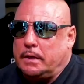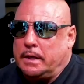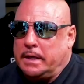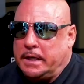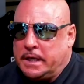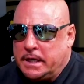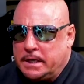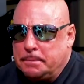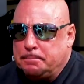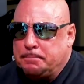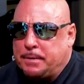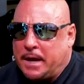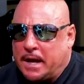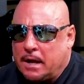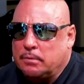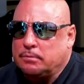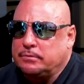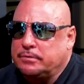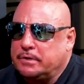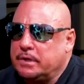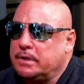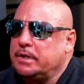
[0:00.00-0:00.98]
he
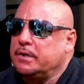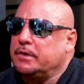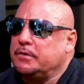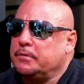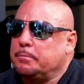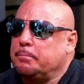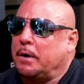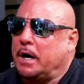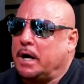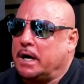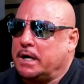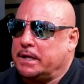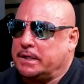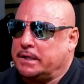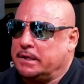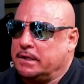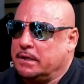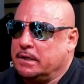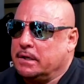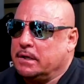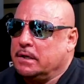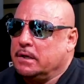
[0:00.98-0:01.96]
pounded his
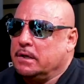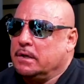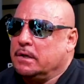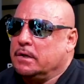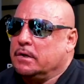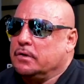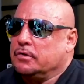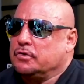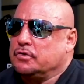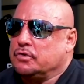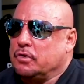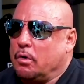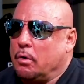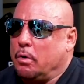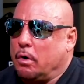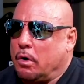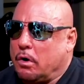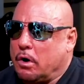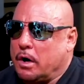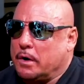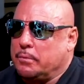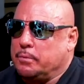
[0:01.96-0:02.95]
body so
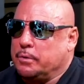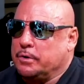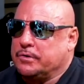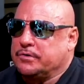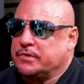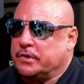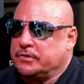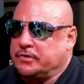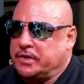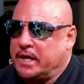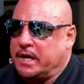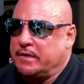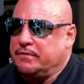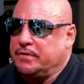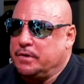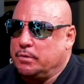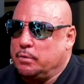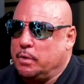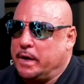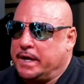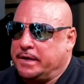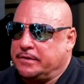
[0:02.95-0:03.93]
hard with such
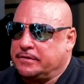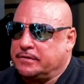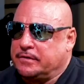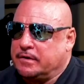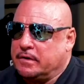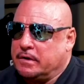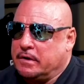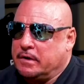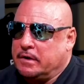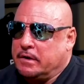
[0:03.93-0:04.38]
heavy weights.